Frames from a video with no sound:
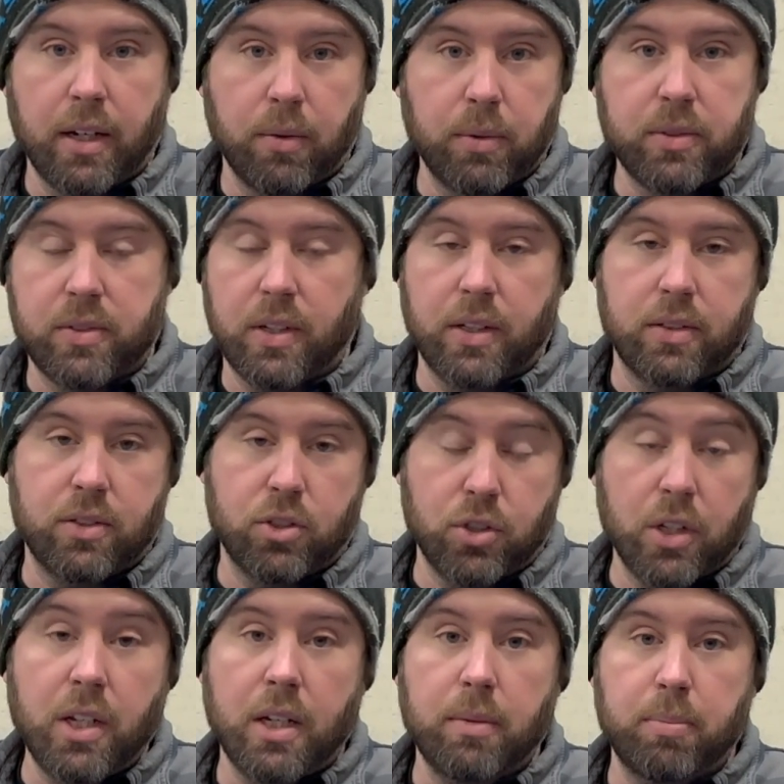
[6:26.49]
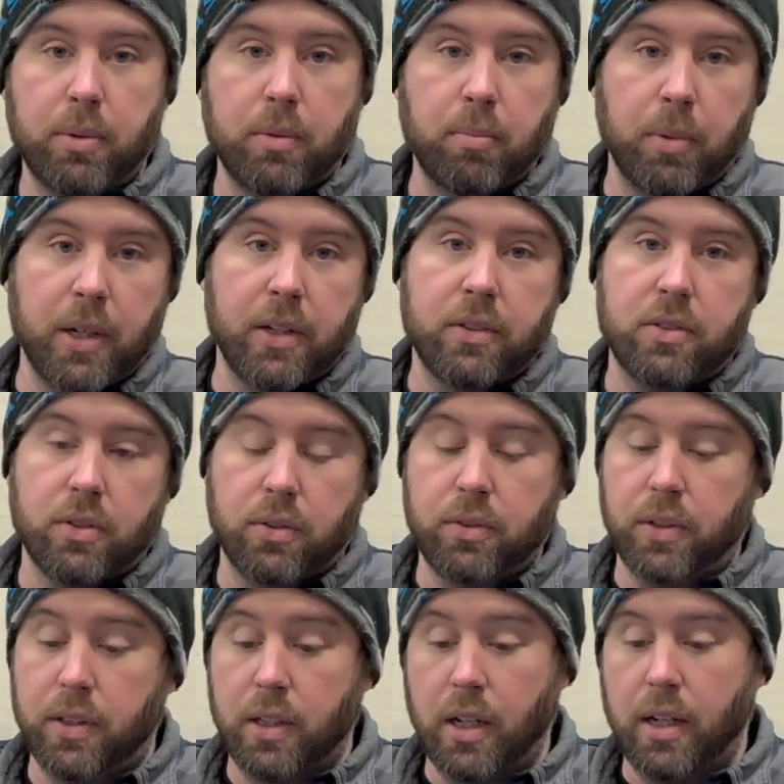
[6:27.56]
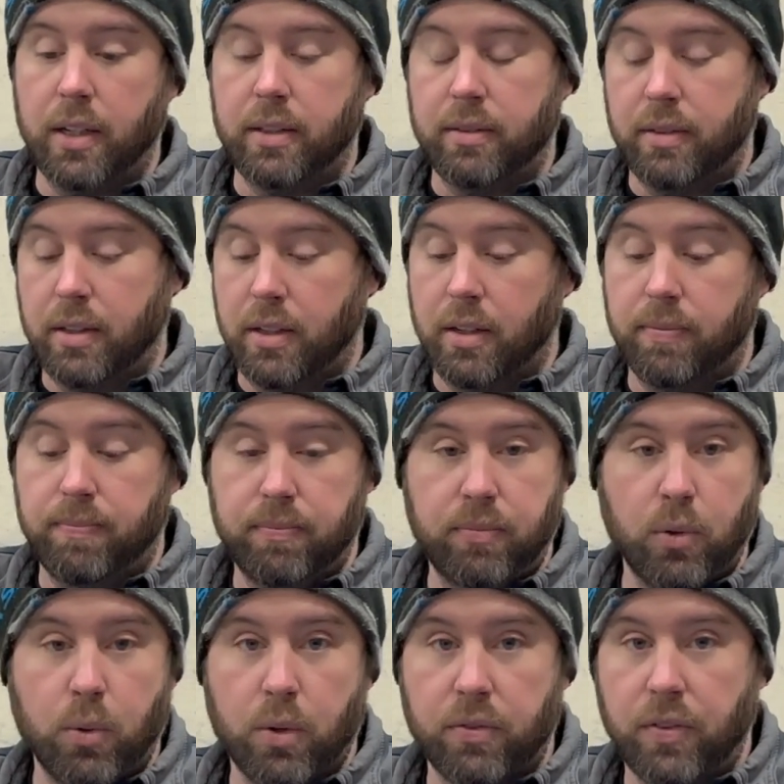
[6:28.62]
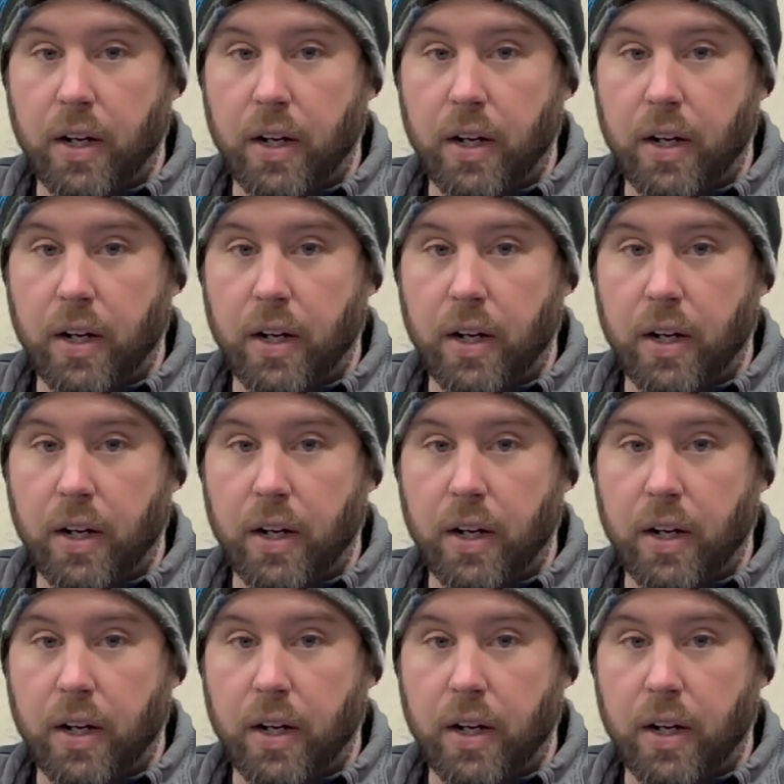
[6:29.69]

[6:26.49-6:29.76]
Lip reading: I wouldn't say it's cheap, but it's certainly not a $400,